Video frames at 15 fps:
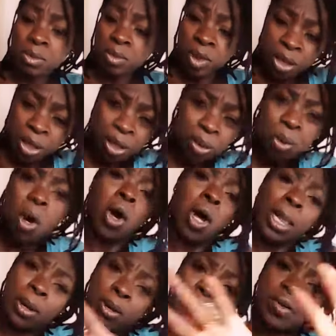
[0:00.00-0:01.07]
you know,
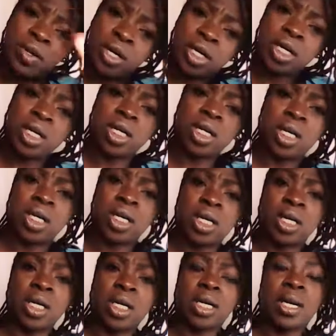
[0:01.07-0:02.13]
all over,
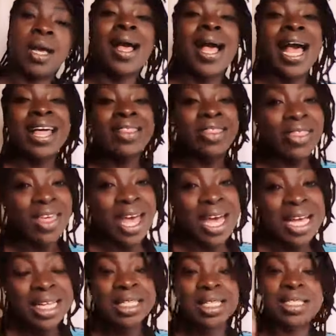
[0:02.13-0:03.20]
and
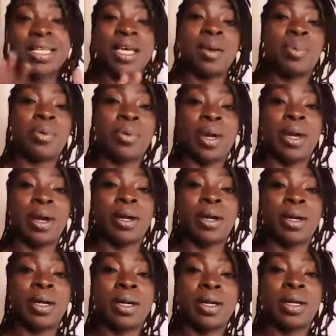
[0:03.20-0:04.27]
then say a
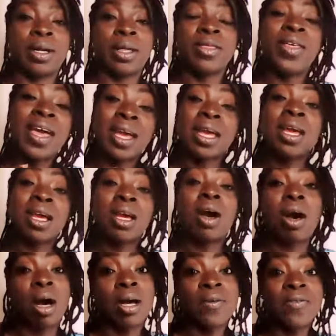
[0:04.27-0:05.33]
prayer, thanking
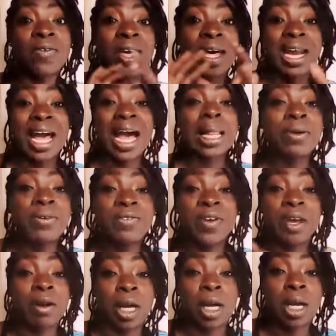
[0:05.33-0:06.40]
God for that aloe
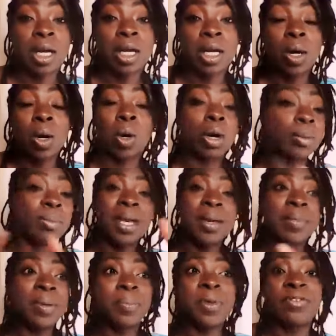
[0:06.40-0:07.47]
vera, or
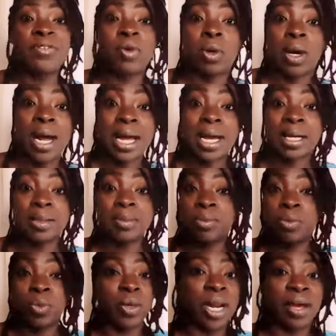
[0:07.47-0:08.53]
maybe beforehand,
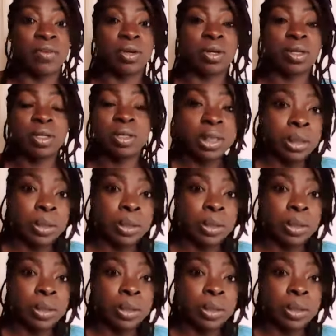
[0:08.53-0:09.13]
whatever, you